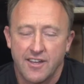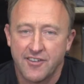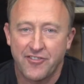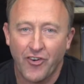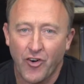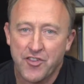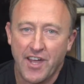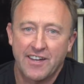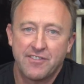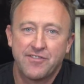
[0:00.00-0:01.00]
The
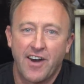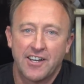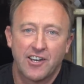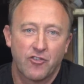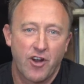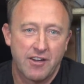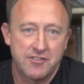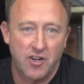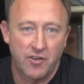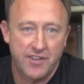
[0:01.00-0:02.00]
fourth and final
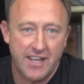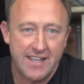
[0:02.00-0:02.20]
round of the